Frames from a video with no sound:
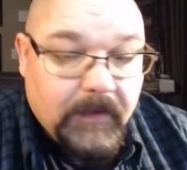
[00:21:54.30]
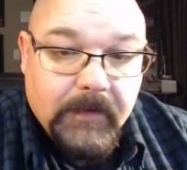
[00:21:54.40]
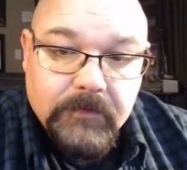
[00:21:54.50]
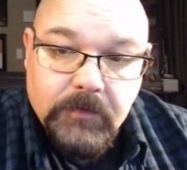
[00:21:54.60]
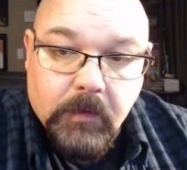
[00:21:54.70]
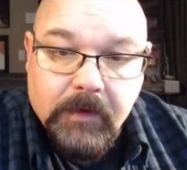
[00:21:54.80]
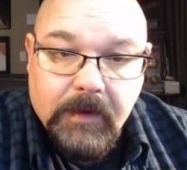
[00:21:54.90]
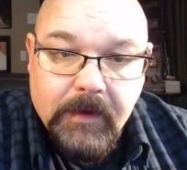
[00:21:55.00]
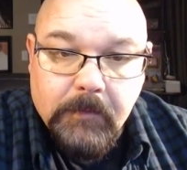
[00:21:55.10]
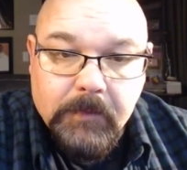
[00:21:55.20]
is your
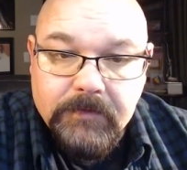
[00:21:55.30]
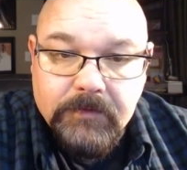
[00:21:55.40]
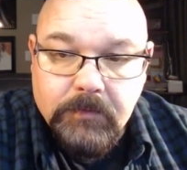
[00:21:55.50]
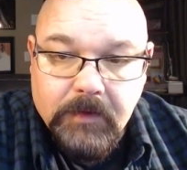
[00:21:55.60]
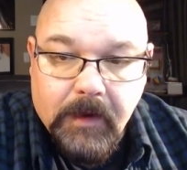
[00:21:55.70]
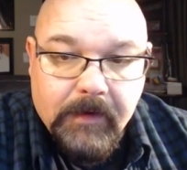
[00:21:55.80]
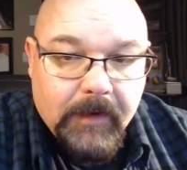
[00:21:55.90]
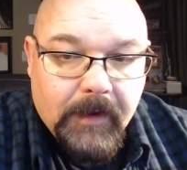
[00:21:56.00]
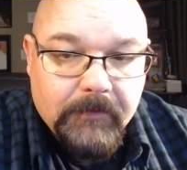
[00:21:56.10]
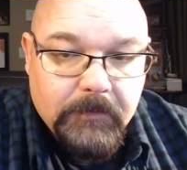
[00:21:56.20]
cameras do not
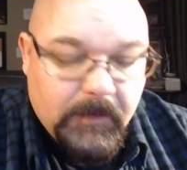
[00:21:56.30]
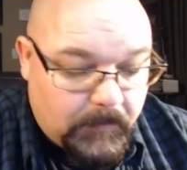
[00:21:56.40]
have to be,